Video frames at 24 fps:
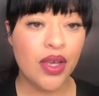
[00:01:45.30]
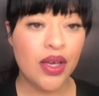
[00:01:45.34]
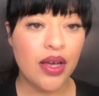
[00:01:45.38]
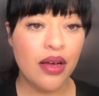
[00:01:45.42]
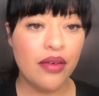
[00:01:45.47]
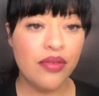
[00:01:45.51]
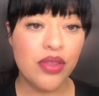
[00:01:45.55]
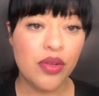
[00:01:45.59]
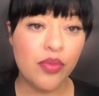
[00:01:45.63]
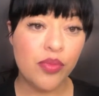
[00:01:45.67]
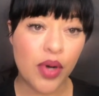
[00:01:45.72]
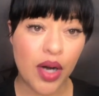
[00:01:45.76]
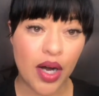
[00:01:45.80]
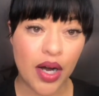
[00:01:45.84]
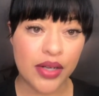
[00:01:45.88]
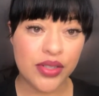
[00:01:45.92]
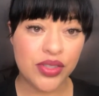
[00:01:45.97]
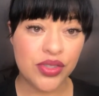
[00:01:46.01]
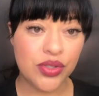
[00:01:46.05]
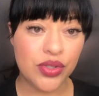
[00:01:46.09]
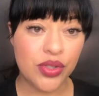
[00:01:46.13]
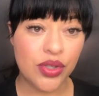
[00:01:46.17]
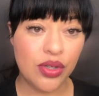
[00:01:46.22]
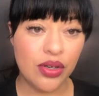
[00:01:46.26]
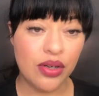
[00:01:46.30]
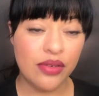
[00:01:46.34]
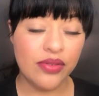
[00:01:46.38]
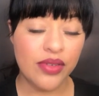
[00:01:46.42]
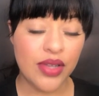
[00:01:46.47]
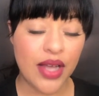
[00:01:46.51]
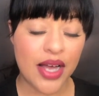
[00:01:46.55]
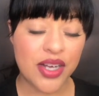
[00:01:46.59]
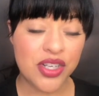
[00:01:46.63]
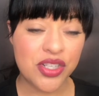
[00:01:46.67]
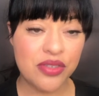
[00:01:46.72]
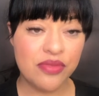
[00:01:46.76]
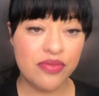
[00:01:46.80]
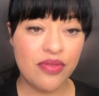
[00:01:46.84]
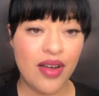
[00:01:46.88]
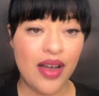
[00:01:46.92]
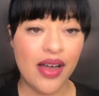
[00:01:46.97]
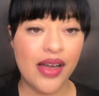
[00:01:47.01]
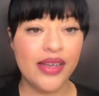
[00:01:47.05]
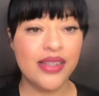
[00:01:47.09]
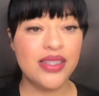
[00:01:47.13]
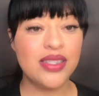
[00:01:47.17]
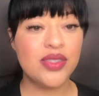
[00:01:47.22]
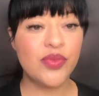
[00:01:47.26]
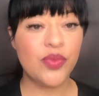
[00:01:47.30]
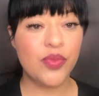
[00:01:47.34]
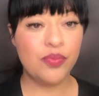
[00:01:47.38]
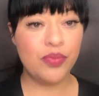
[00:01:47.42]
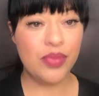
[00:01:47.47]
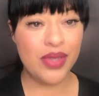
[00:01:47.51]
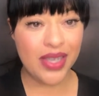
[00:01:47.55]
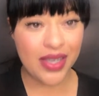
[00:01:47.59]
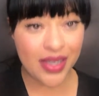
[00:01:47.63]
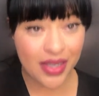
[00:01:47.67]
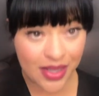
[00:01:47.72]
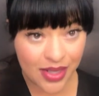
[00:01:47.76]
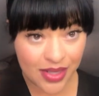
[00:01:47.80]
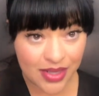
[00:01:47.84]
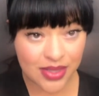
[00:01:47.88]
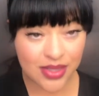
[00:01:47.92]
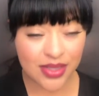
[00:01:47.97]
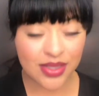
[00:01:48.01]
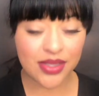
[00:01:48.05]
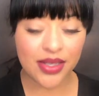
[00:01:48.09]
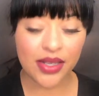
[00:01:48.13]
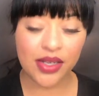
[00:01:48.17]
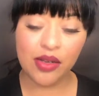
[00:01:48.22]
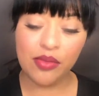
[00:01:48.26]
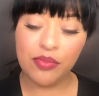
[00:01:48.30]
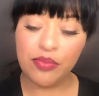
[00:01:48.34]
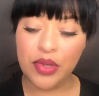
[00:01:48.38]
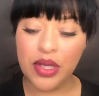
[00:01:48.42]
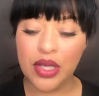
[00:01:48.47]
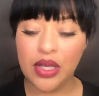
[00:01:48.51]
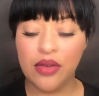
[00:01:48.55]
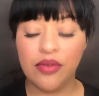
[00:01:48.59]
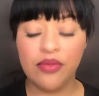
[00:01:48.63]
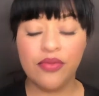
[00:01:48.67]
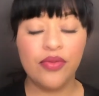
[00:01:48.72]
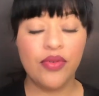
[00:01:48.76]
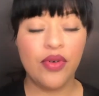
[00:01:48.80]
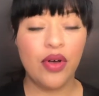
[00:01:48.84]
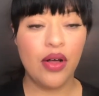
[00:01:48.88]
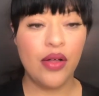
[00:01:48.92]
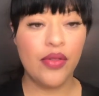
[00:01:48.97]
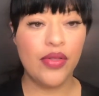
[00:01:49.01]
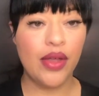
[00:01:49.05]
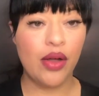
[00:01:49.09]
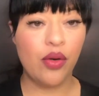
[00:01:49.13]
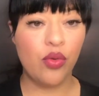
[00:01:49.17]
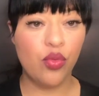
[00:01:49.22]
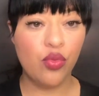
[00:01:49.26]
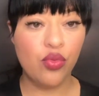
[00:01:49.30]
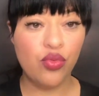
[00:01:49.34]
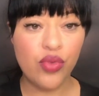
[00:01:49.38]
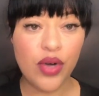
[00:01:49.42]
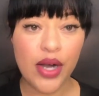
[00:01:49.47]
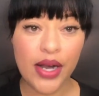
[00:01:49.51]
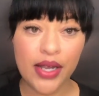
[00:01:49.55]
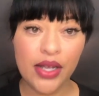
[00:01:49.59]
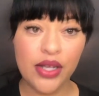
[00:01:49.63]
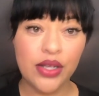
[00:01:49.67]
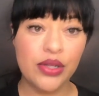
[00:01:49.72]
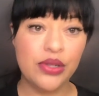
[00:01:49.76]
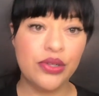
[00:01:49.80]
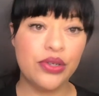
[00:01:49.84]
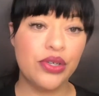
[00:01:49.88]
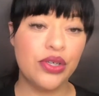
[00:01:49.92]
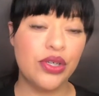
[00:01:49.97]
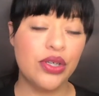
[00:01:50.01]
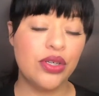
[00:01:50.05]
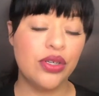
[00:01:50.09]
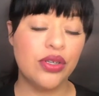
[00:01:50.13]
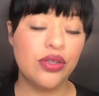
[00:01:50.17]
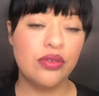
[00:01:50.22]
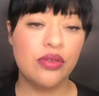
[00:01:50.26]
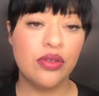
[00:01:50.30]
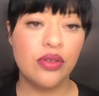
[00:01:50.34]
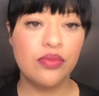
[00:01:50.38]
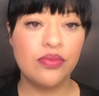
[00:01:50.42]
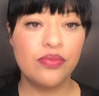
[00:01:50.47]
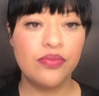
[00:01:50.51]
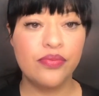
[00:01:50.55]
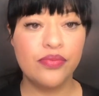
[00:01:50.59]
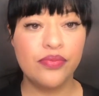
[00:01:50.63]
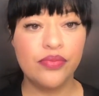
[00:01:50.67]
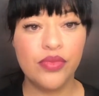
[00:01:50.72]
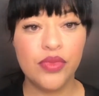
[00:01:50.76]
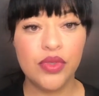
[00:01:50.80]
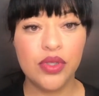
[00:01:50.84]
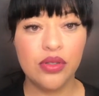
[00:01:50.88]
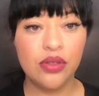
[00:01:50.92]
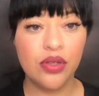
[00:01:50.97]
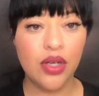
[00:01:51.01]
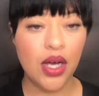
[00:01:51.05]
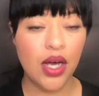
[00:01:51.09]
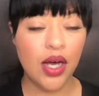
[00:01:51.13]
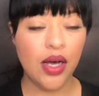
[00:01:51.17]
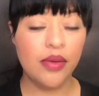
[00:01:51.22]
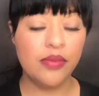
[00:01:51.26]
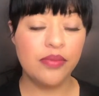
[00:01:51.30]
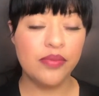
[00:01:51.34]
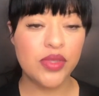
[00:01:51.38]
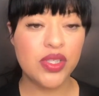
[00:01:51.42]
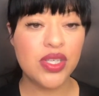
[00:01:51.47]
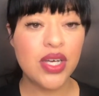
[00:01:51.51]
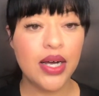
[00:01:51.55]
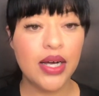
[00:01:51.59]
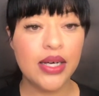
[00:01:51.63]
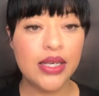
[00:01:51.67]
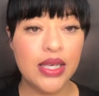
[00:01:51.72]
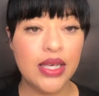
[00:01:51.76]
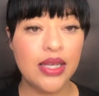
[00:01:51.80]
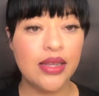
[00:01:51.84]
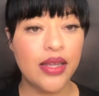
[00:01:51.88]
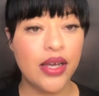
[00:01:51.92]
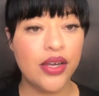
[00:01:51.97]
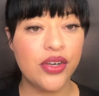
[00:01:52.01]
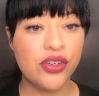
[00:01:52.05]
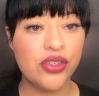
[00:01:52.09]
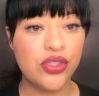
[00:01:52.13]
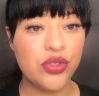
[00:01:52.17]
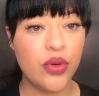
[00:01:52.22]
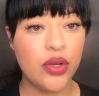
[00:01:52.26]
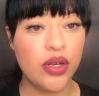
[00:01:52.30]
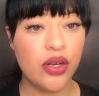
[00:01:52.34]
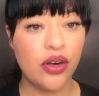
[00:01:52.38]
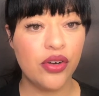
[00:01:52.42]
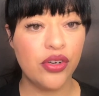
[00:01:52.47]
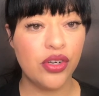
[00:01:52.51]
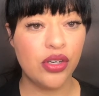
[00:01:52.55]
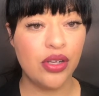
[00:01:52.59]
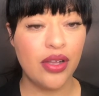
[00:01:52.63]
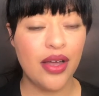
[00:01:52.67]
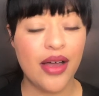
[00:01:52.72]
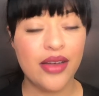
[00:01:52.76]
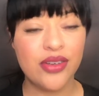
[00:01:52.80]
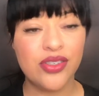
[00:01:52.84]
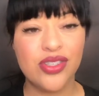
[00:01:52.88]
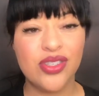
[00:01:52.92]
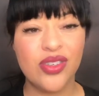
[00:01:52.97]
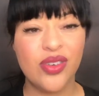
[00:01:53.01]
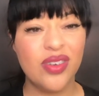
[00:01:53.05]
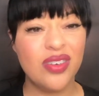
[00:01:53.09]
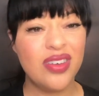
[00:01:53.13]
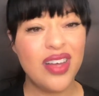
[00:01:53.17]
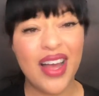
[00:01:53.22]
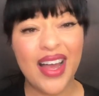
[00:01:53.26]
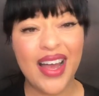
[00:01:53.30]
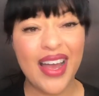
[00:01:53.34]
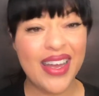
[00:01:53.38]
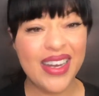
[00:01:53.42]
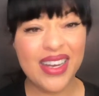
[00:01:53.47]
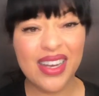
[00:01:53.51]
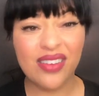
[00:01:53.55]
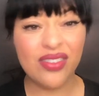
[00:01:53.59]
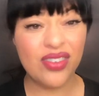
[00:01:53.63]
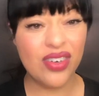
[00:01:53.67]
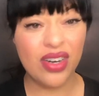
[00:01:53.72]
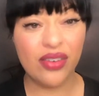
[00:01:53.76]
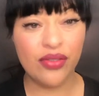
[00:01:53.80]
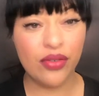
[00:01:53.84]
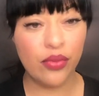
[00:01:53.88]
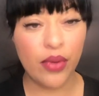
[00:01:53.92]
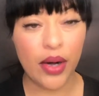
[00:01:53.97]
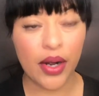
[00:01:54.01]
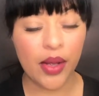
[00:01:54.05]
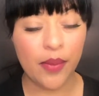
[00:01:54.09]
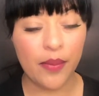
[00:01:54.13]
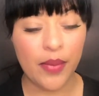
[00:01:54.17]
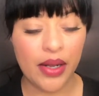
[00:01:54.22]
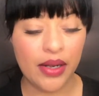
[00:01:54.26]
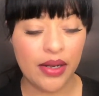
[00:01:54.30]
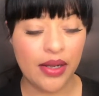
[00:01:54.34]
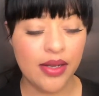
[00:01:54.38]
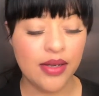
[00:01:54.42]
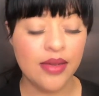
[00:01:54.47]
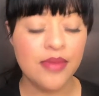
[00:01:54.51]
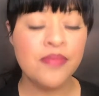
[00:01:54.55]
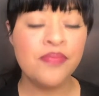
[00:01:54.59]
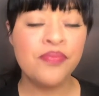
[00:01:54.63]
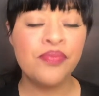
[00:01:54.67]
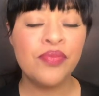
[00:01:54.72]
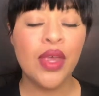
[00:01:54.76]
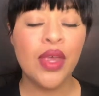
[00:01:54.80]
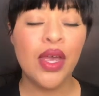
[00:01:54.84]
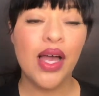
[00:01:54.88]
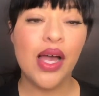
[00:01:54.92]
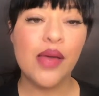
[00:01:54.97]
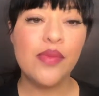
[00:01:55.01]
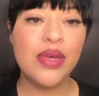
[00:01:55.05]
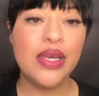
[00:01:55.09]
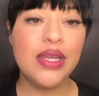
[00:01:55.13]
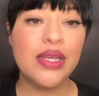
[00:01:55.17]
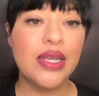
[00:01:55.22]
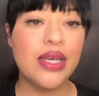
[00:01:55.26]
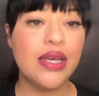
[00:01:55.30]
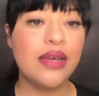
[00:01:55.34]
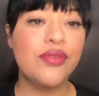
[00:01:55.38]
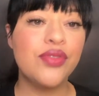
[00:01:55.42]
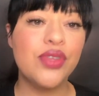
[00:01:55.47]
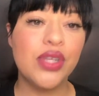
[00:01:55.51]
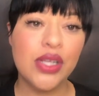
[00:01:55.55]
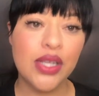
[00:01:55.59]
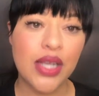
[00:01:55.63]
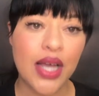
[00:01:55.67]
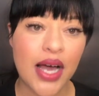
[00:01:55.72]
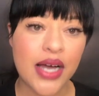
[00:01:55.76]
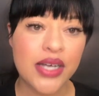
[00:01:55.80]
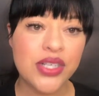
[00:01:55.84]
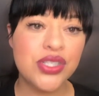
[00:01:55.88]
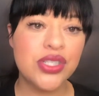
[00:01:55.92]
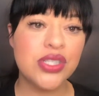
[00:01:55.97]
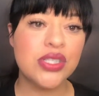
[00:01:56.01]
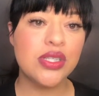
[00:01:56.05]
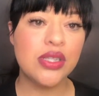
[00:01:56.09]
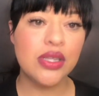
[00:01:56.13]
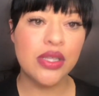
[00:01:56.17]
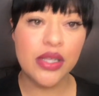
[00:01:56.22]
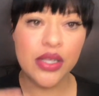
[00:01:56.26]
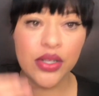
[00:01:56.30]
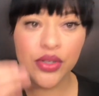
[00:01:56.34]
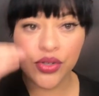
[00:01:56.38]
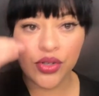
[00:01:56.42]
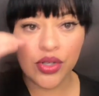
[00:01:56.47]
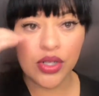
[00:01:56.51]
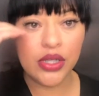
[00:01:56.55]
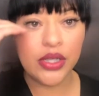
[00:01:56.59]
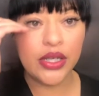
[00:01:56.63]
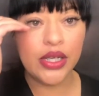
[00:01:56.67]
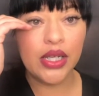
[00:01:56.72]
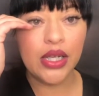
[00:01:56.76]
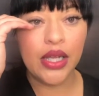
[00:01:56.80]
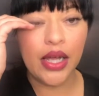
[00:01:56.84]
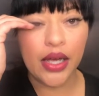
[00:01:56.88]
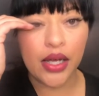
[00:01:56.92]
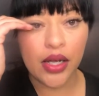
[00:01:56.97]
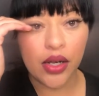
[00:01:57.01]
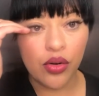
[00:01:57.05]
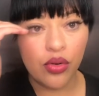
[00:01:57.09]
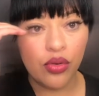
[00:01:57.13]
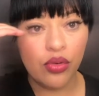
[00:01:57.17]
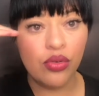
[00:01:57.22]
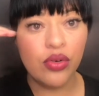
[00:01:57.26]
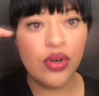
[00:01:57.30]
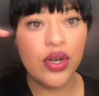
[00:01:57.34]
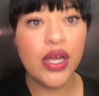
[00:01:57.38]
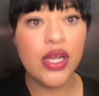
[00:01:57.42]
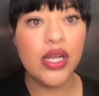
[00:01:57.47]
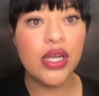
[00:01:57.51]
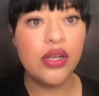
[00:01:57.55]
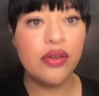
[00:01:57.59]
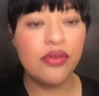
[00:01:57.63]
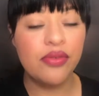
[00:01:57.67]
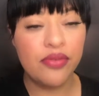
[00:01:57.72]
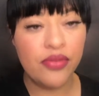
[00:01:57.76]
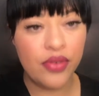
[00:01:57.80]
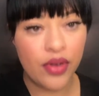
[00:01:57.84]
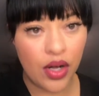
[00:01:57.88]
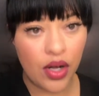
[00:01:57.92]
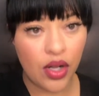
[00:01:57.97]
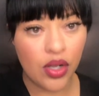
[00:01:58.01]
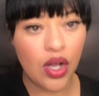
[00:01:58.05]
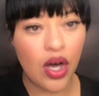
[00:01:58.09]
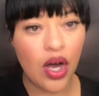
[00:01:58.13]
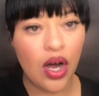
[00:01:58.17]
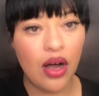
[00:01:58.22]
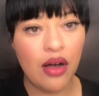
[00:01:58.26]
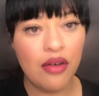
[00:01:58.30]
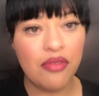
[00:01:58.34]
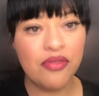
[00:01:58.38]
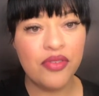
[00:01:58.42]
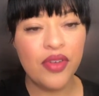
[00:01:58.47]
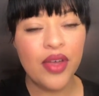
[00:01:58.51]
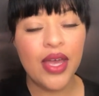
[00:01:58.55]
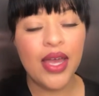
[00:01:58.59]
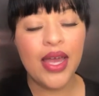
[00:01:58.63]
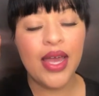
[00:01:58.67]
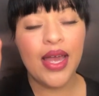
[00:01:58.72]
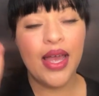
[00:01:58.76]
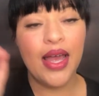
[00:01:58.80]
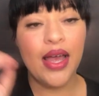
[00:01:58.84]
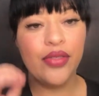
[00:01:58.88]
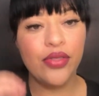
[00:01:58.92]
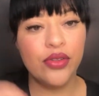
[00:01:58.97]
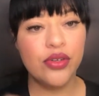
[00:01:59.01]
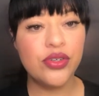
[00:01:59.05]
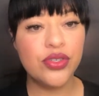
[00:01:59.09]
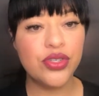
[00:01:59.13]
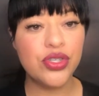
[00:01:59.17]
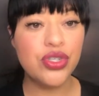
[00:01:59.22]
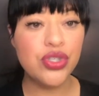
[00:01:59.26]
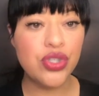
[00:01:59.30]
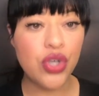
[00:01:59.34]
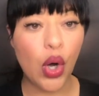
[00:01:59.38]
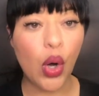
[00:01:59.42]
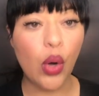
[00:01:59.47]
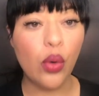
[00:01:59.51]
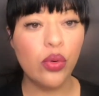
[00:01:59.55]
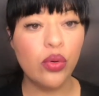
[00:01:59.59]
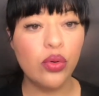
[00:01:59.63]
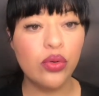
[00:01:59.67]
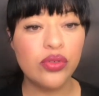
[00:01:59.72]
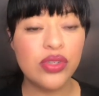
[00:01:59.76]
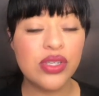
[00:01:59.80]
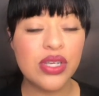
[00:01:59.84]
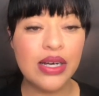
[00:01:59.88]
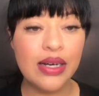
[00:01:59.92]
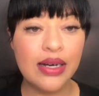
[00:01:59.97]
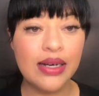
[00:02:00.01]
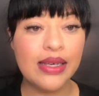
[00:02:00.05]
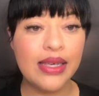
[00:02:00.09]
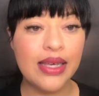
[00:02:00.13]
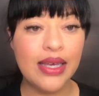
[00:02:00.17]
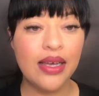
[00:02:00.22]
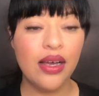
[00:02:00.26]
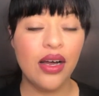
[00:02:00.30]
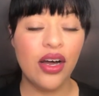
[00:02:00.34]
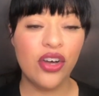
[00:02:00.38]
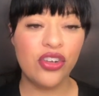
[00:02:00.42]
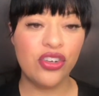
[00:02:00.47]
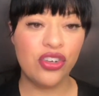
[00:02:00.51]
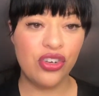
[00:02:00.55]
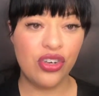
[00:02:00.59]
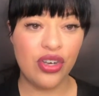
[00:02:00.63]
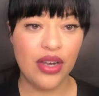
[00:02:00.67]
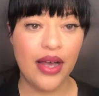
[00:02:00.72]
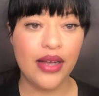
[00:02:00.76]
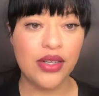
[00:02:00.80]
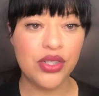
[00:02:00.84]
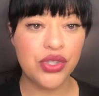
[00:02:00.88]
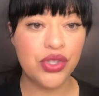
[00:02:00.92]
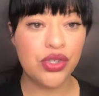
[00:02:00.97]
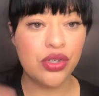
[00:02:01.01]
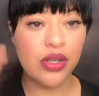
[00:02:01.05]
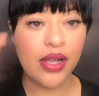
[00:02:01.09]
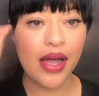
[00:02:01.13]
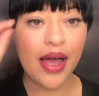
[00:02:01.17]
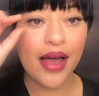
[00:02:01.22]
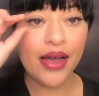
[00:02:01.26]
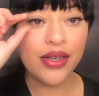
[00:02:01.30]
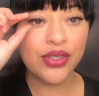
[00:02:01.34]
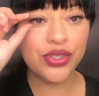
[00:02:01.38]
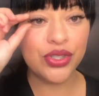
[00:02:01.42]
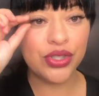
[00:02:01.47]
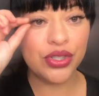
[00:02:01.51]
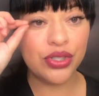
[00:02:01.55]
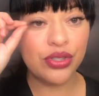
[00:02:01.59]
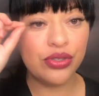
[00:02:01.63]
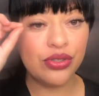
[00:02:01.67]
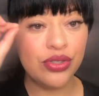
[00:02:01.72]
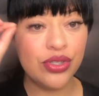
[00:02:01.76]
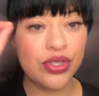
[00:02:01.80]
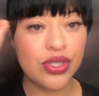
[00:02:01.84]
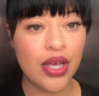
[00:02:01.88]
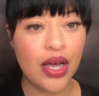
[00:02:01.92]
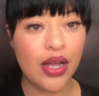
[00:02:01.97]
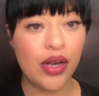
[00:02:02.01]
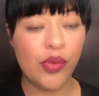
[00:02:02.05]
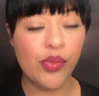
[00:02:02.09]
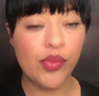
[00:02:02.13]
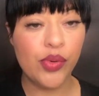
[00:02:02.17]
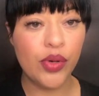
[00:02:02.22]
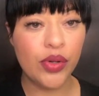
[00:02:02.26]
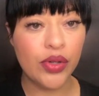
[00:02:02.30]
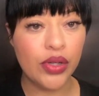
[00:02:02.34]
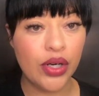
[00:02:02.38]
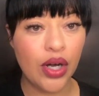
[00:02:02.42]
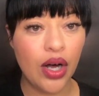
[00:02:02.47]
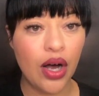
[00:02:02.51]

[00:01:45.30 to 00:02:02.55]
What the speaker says: of the bond or of Lashify, it's because it's going to be on that regular tugging that you're doing on your lash. So I never ever recommend it. I mean, if the lash is literally like ready to fall off and there's no tugging on your natural lash and you just kind of pull it